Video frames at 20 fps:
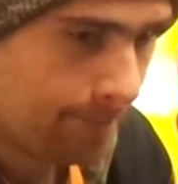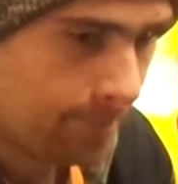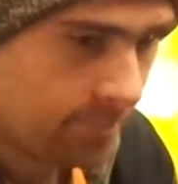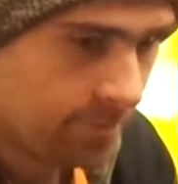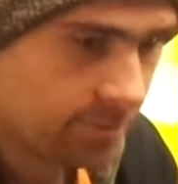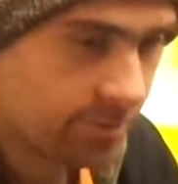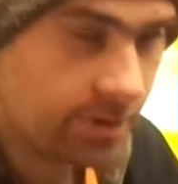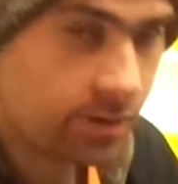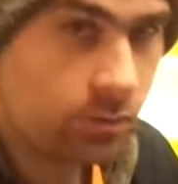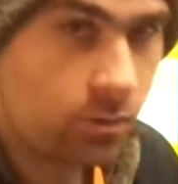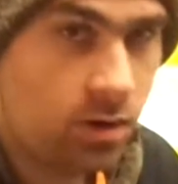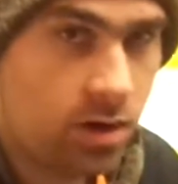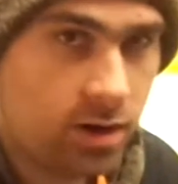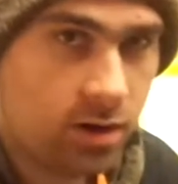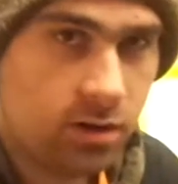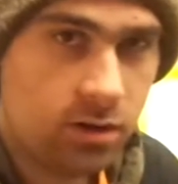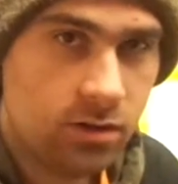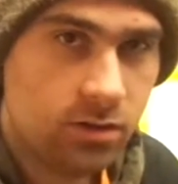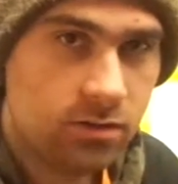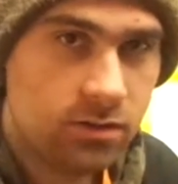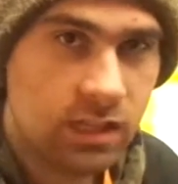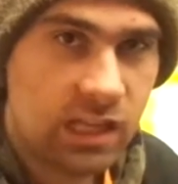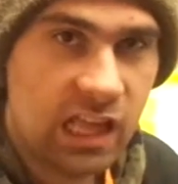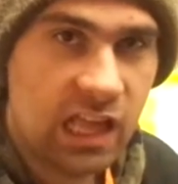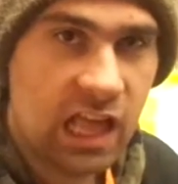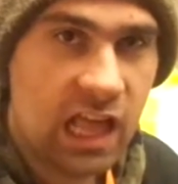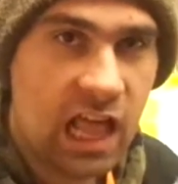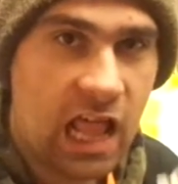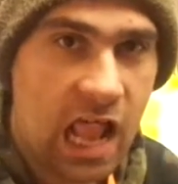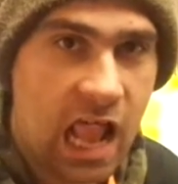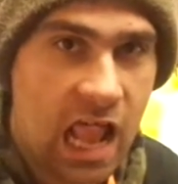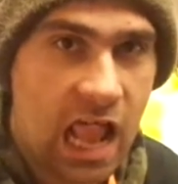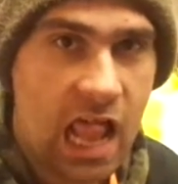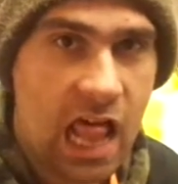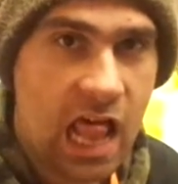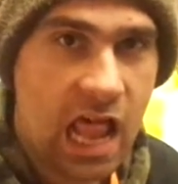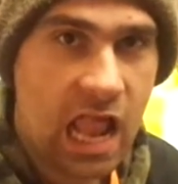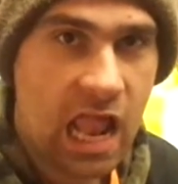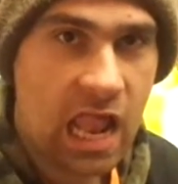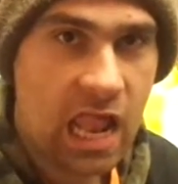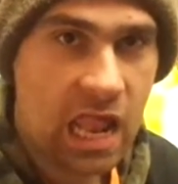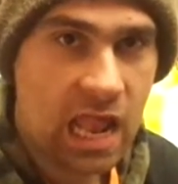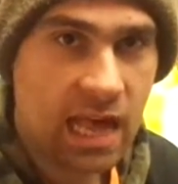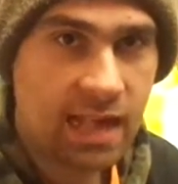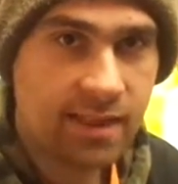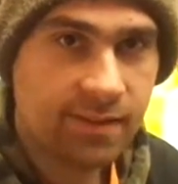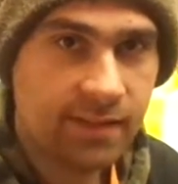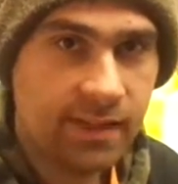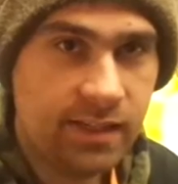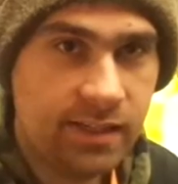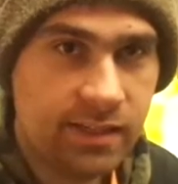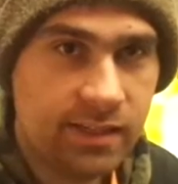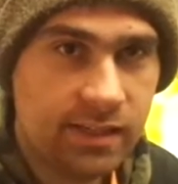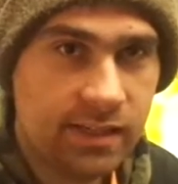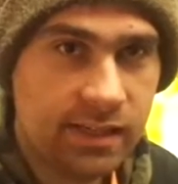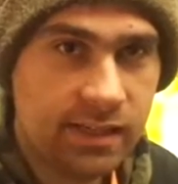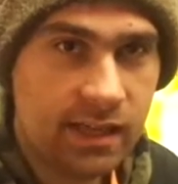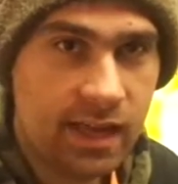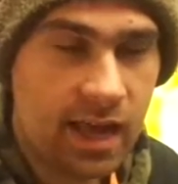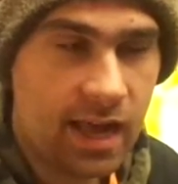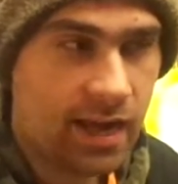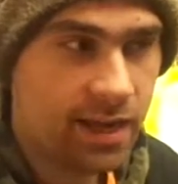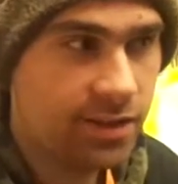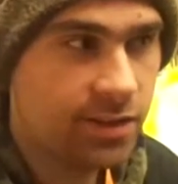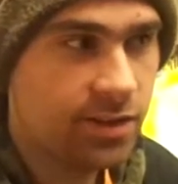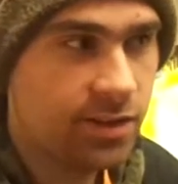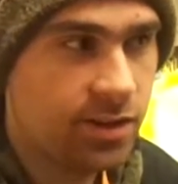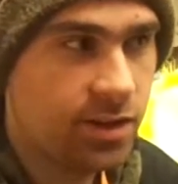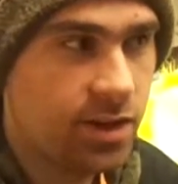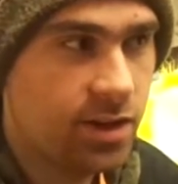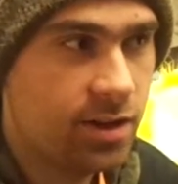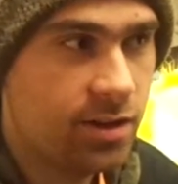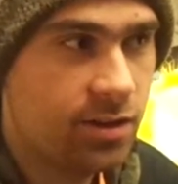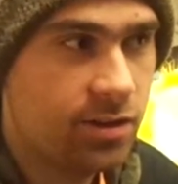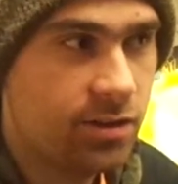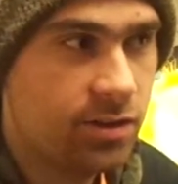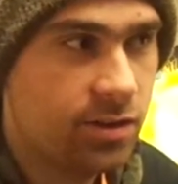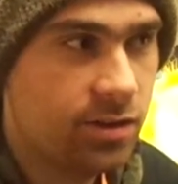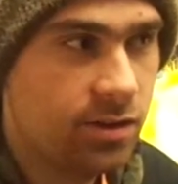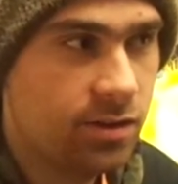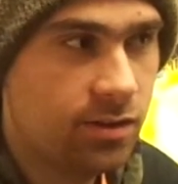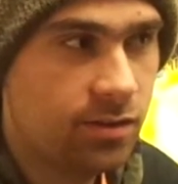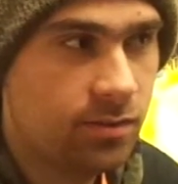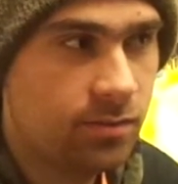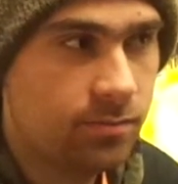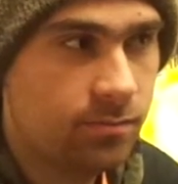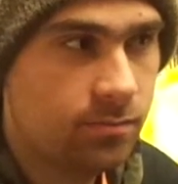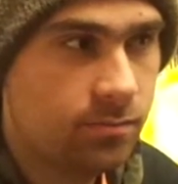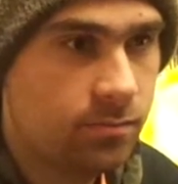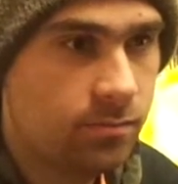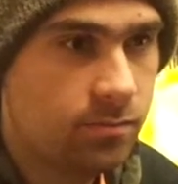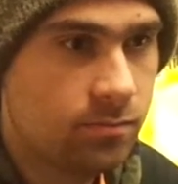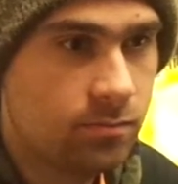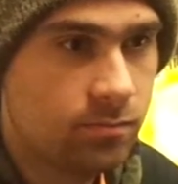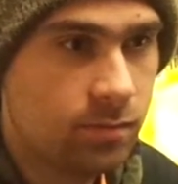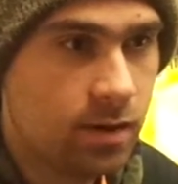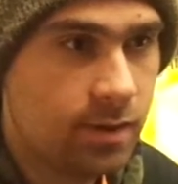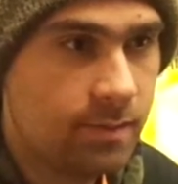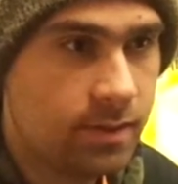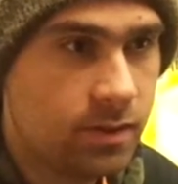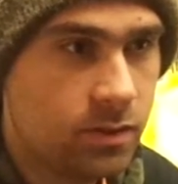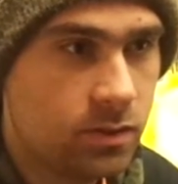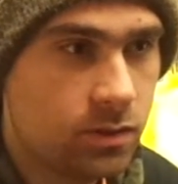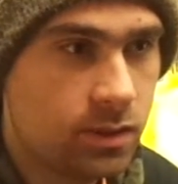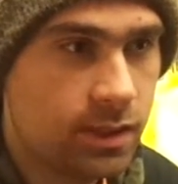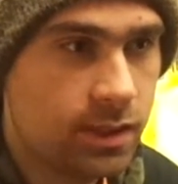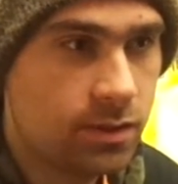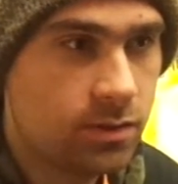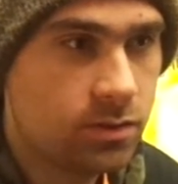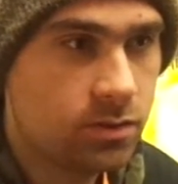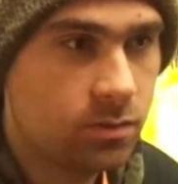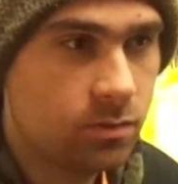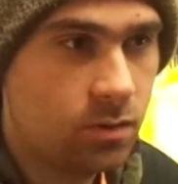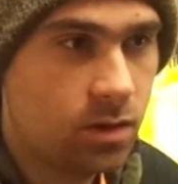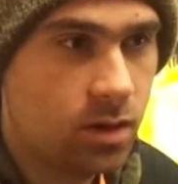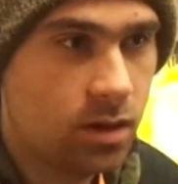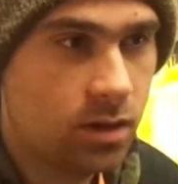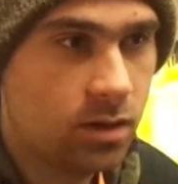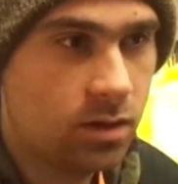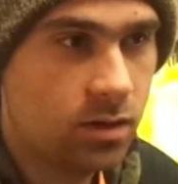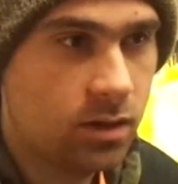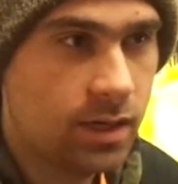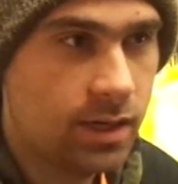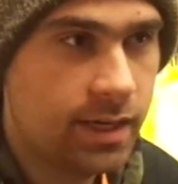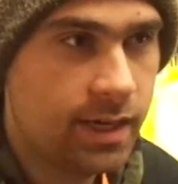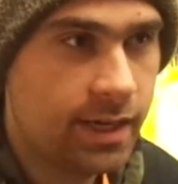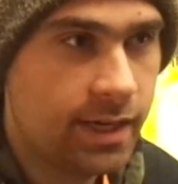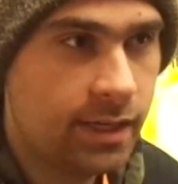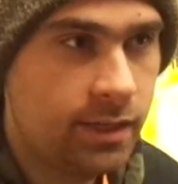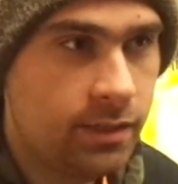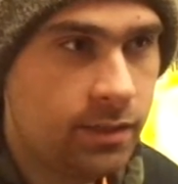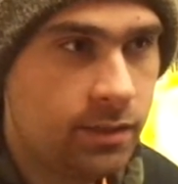Drink water, lots of it. I suggest probably 2 liters of water a day